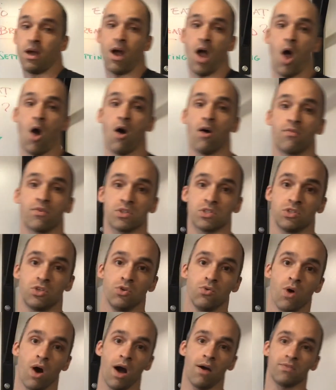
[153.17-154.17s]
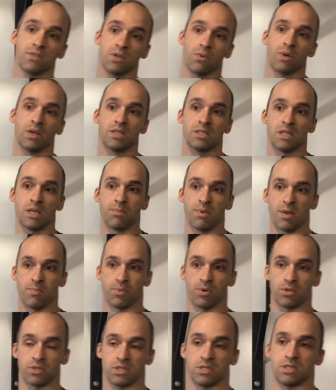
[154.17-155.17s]
However, too often we see
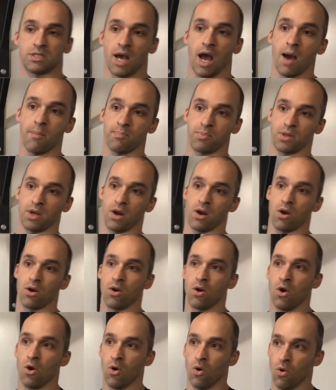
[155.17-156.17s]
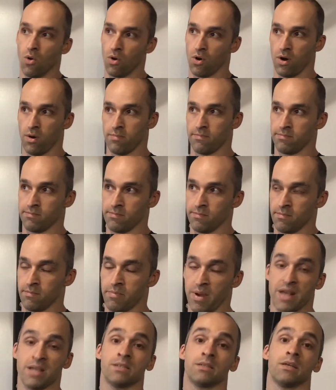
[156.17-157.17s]
people stop there or
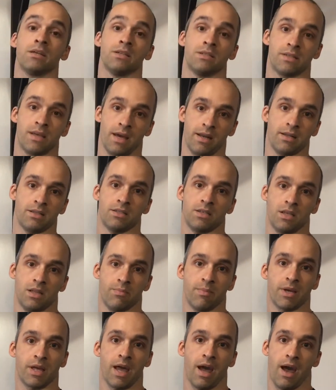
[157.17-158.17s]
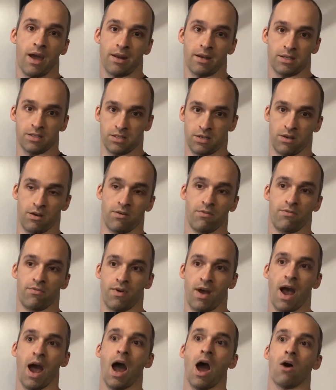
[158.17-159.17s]
basically just get into the mechanics of
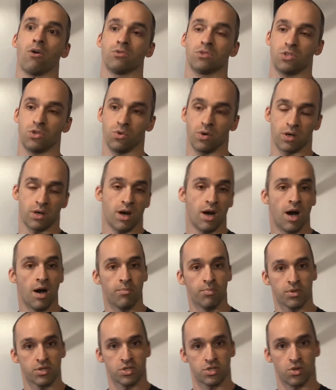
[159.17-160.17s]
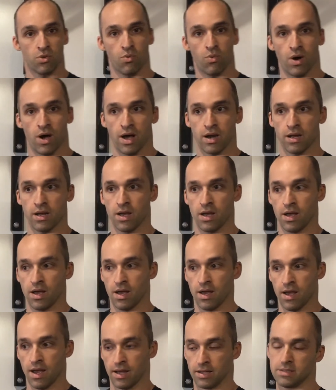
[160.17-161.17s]
how to accomplish the what
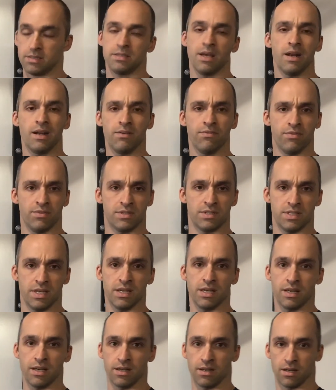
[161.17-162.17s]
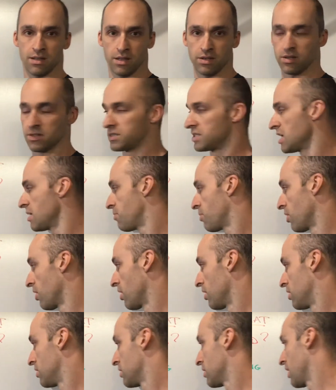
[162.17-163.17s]
instead of digging a little
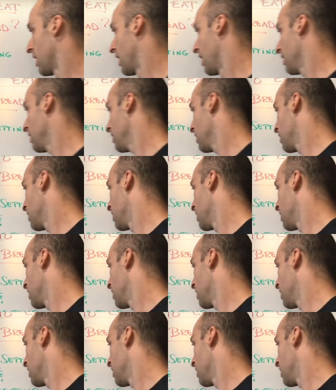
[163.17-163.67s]
deeper, okay?